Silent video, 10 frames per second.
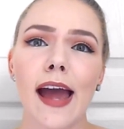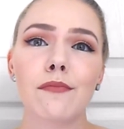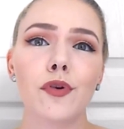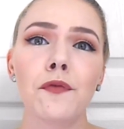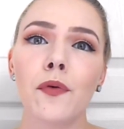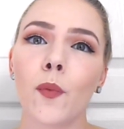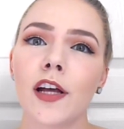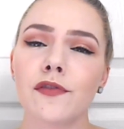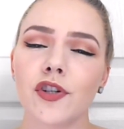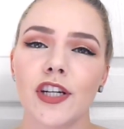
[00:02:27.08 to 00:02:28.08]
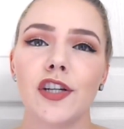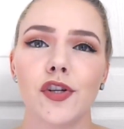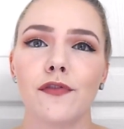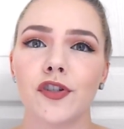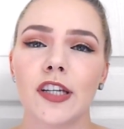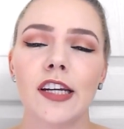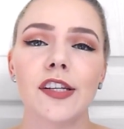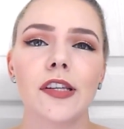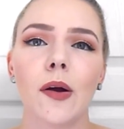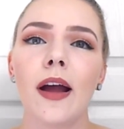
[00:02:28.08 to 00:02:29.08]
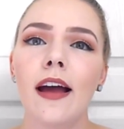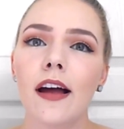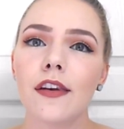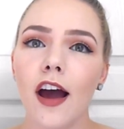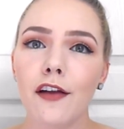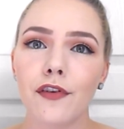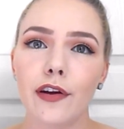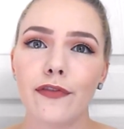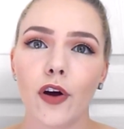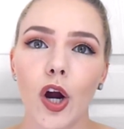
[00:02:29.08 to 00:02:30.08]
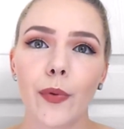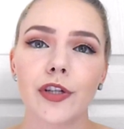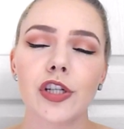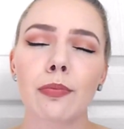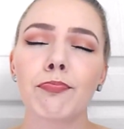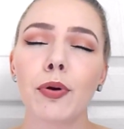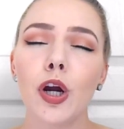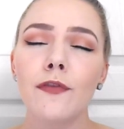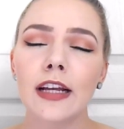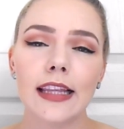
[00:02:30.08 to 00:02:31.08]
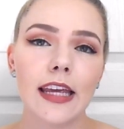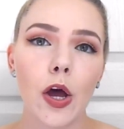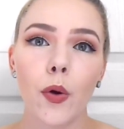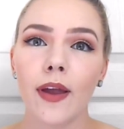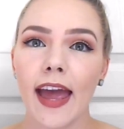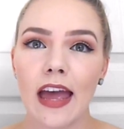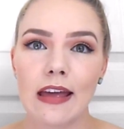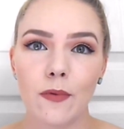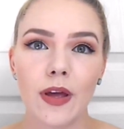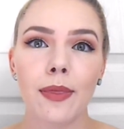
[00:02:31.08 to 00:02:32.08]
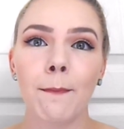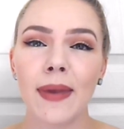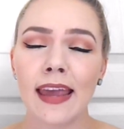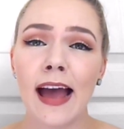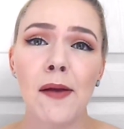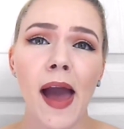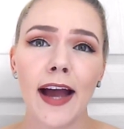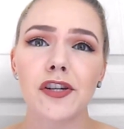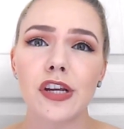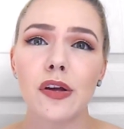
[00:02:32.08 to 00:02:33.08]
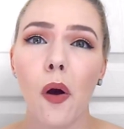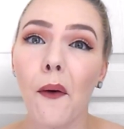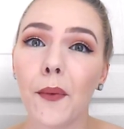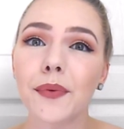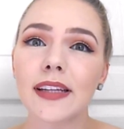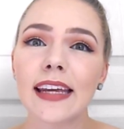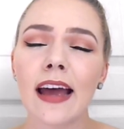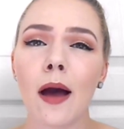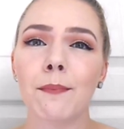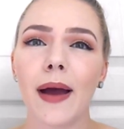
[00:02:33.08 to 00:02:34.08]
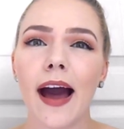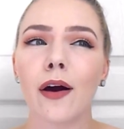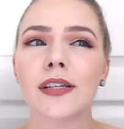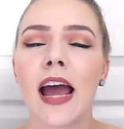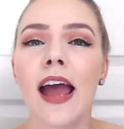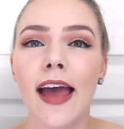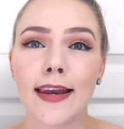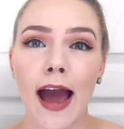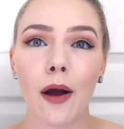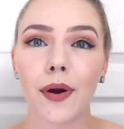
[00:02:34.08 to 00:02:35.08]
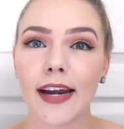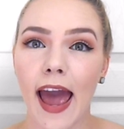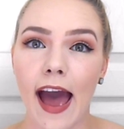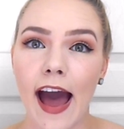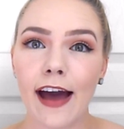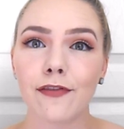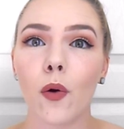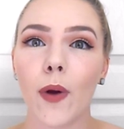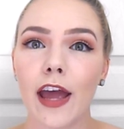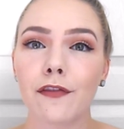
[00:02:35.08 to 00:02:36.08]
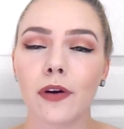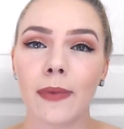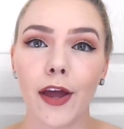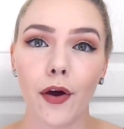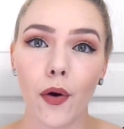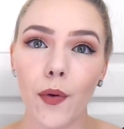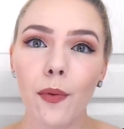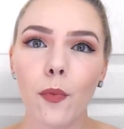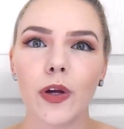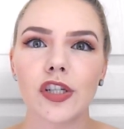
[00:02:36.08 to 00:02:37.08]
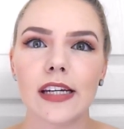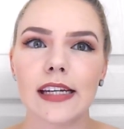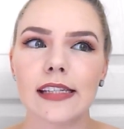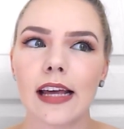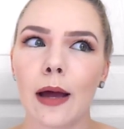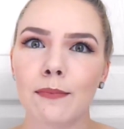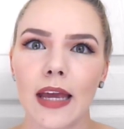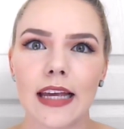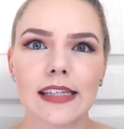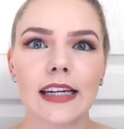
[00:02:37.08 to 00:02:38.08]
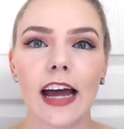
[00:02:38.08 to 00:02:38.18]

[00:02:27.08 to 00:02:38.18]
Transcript: I moved from West Virginia to Virginia, so not very far, which is perfectly okay with me. I'm actually only about an hour and a half away from my home, which is amazing.